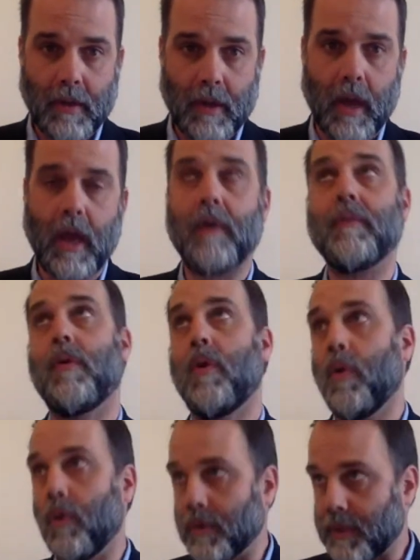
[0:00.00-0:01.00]
I have a
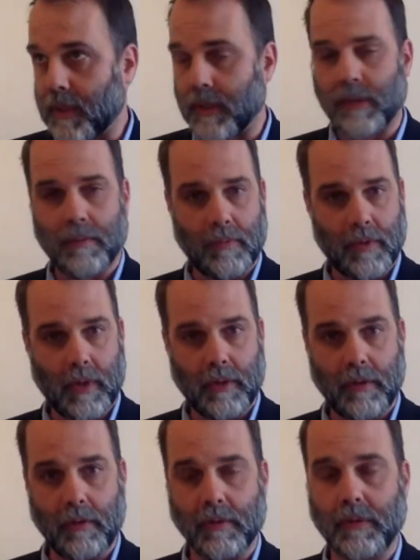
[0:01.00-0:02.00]
whole system what
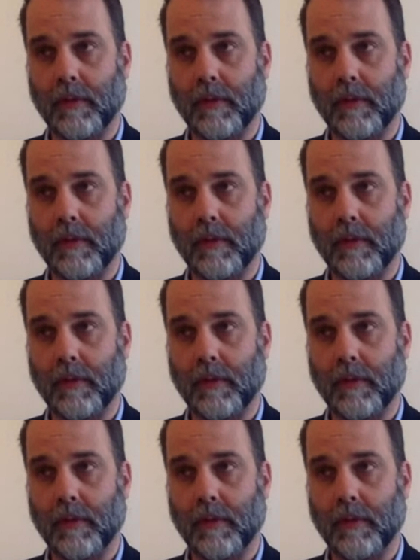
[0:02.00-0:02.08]
I do.